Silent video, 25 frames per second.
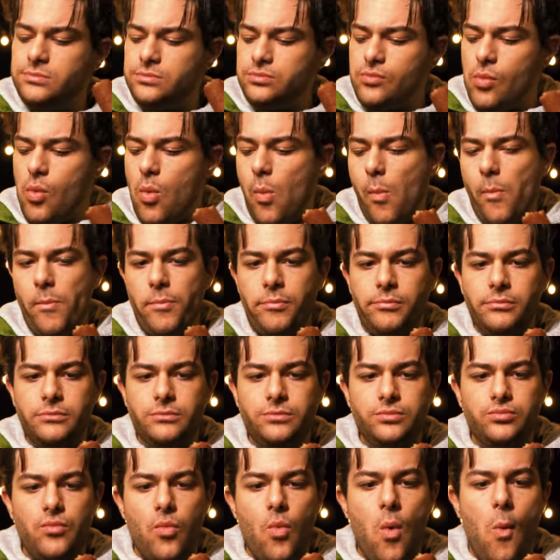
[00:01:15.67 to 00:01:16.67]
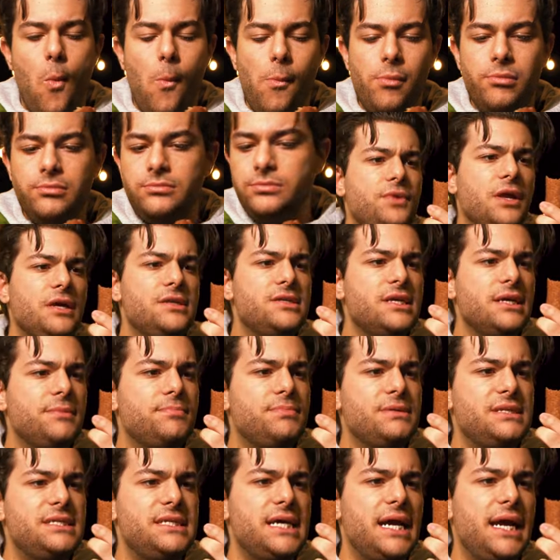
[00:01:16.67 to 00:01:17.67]
Really interesting flavors. It's like
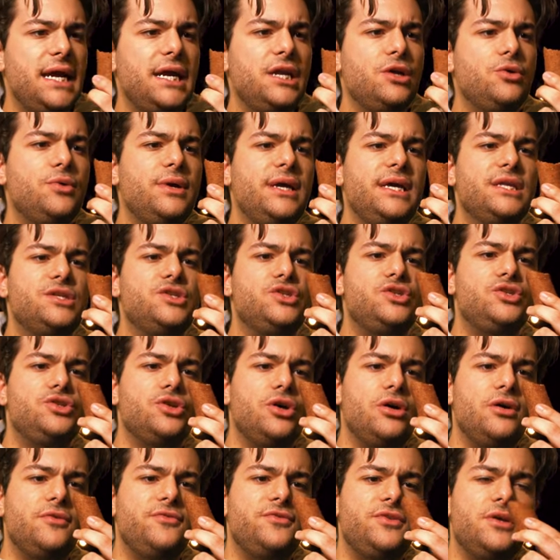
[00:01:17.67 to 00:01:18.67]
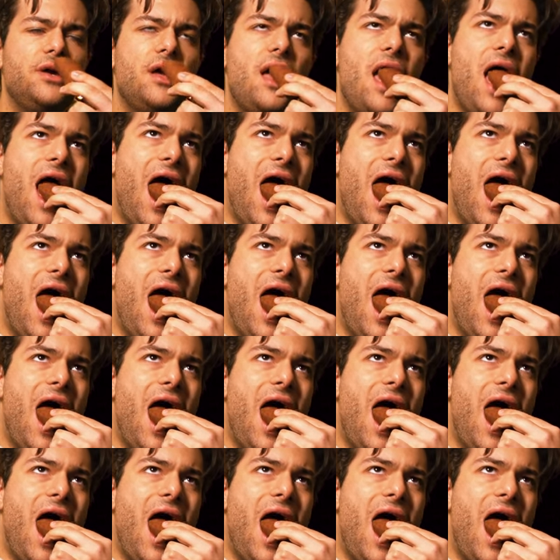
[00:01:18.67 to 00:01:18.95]
potato-y, it's soft.